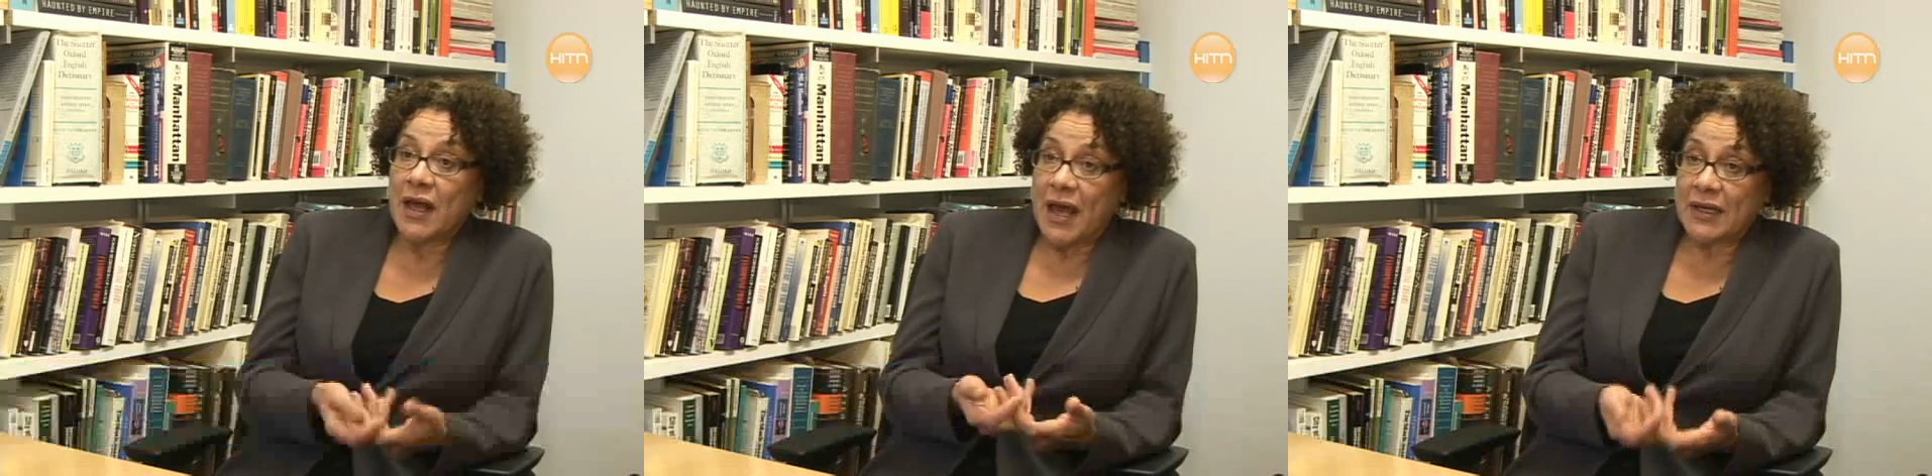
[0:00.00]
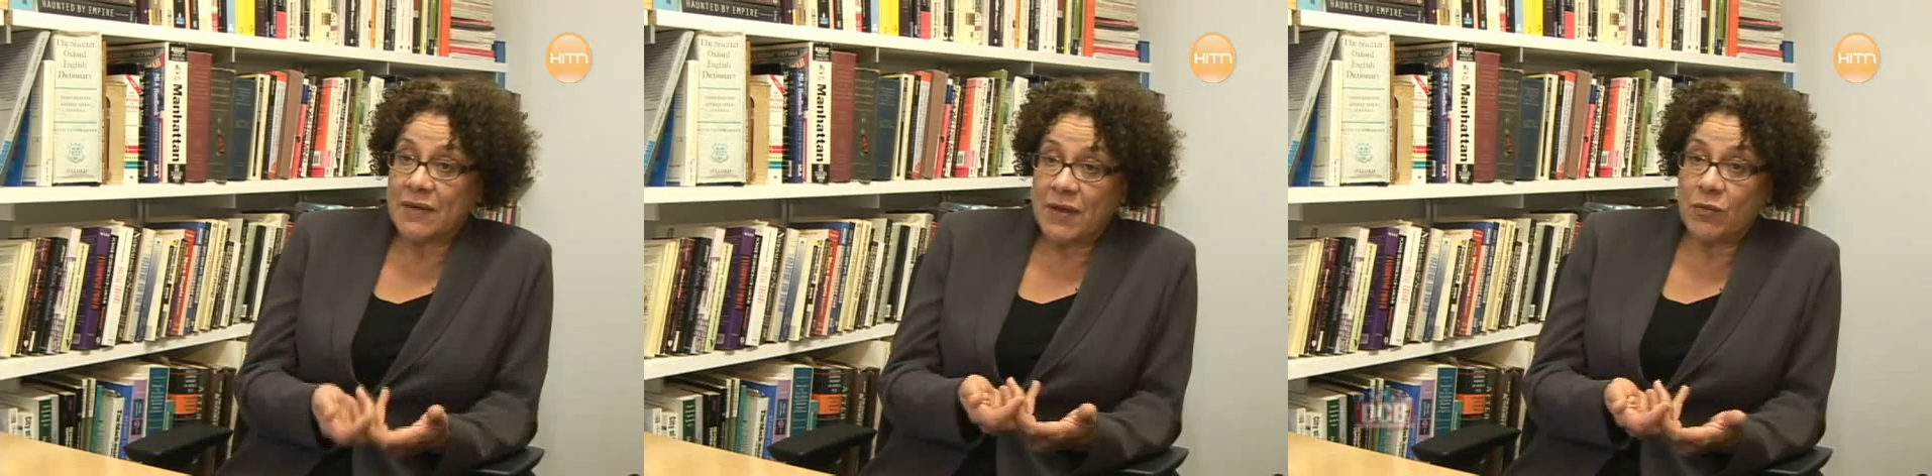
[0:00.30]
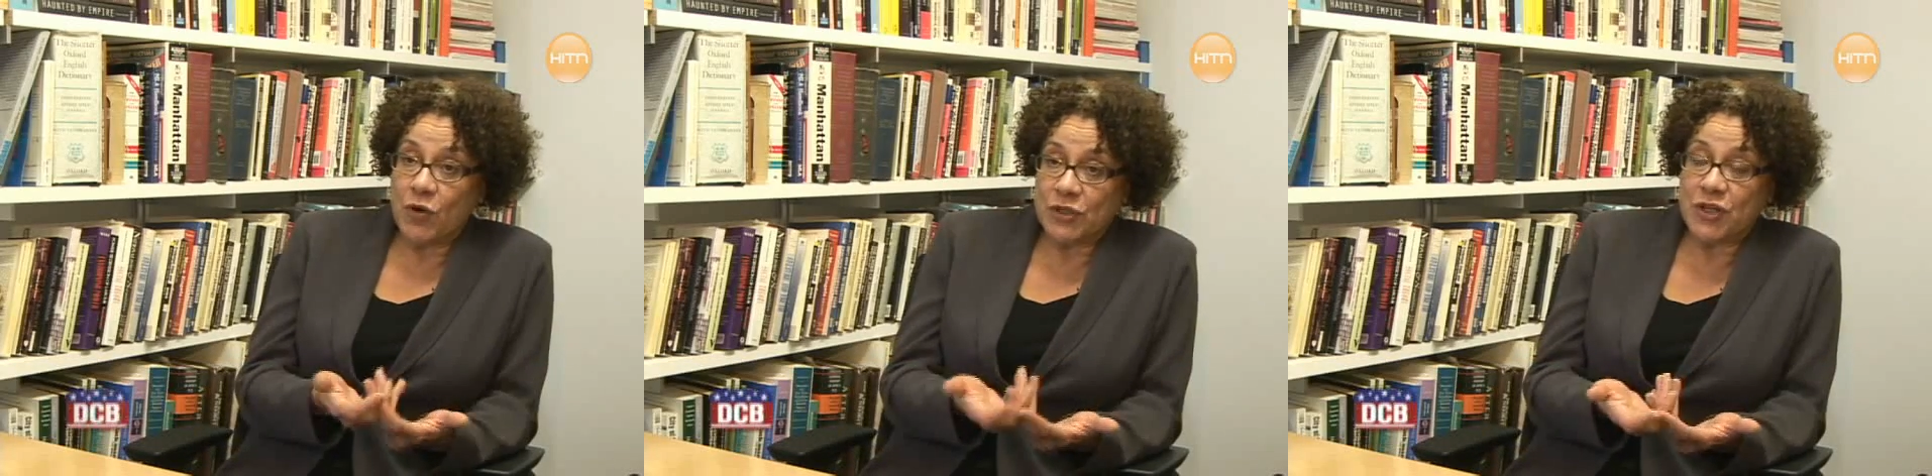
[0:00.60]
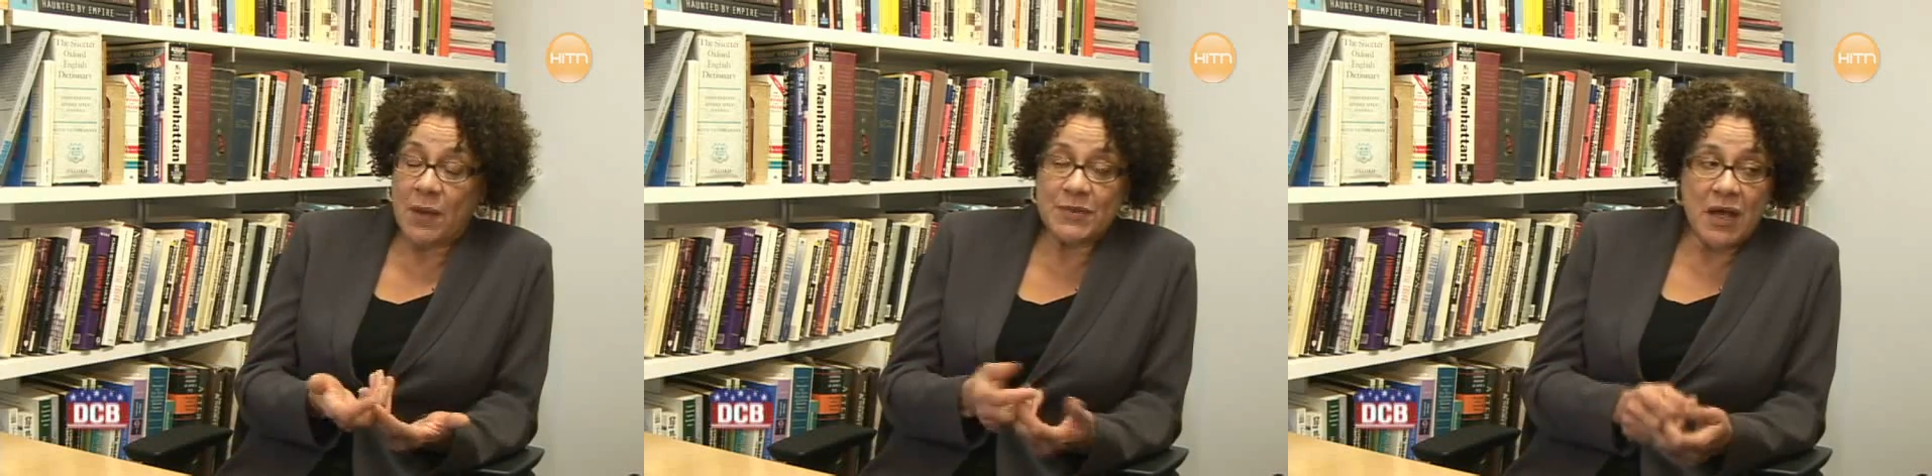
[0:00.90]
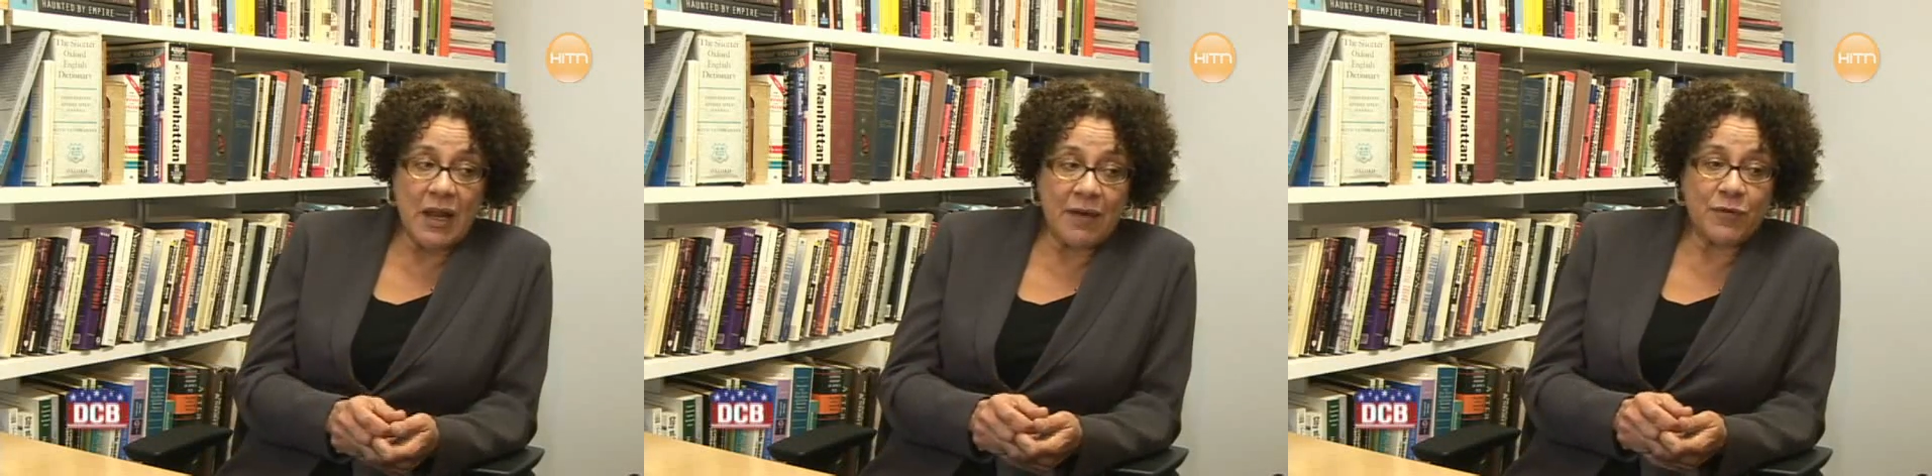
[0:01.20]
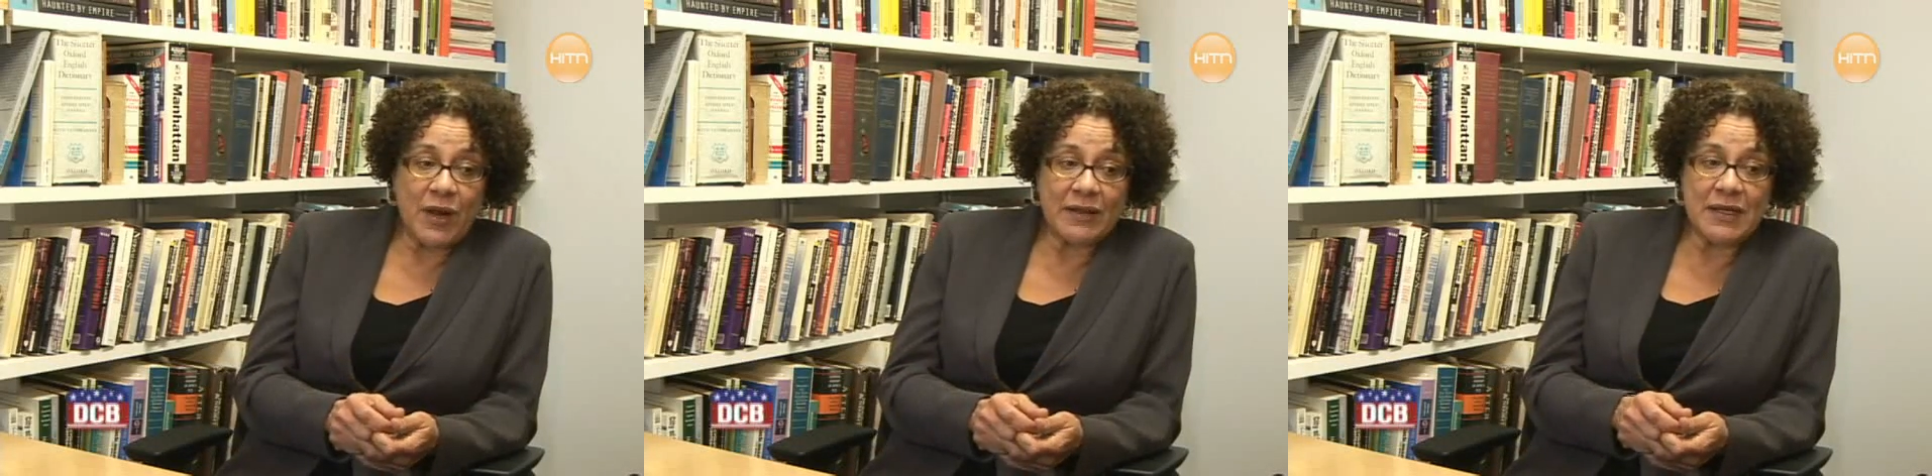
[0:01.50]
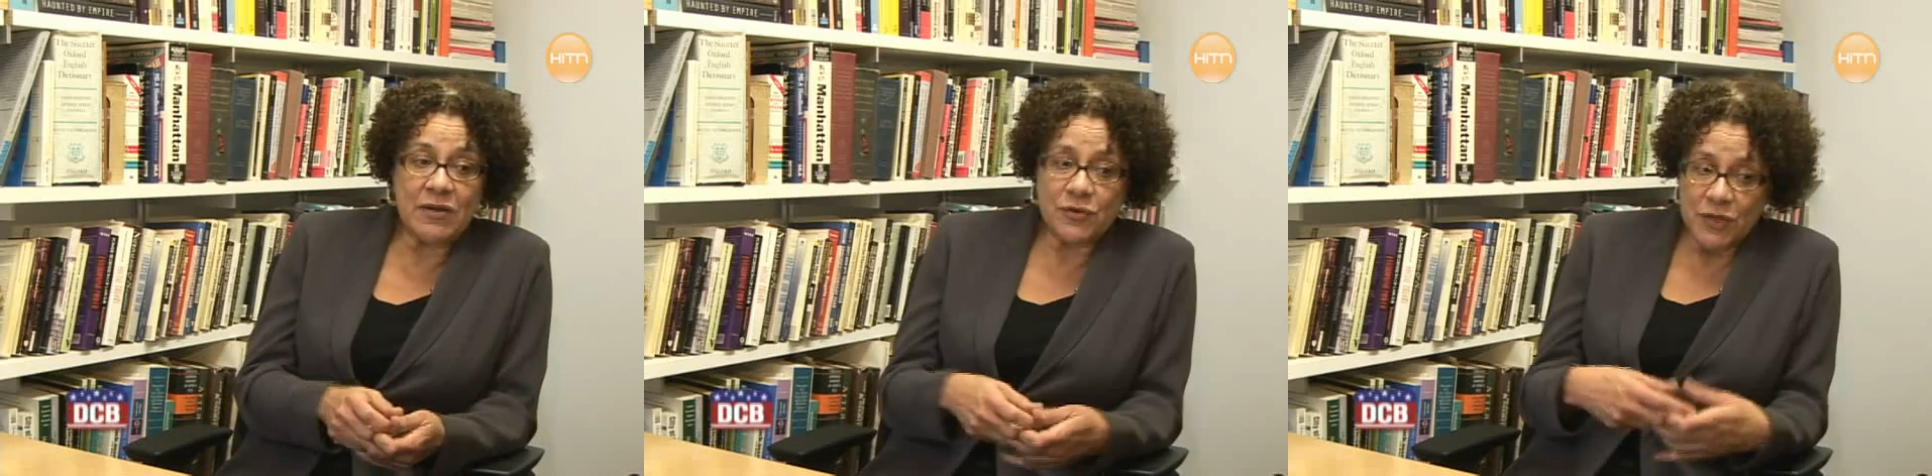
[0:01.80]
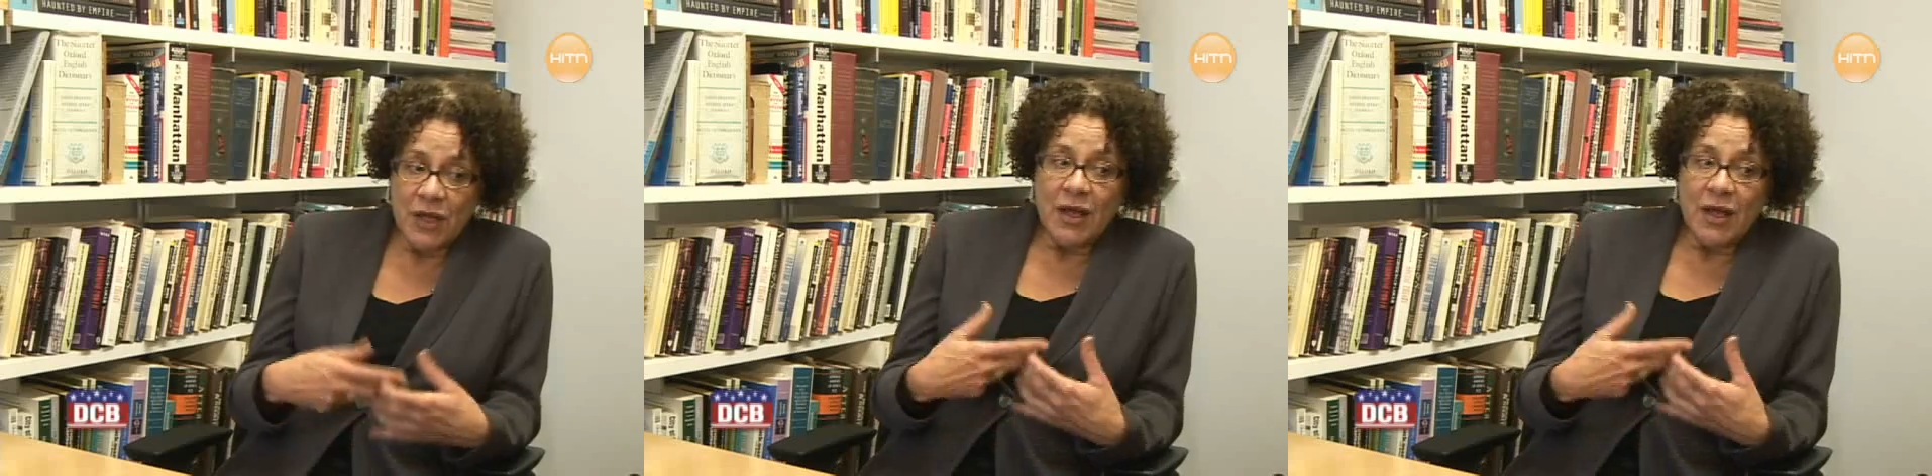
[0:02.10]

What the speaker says: and giving workshops on Afro Latinos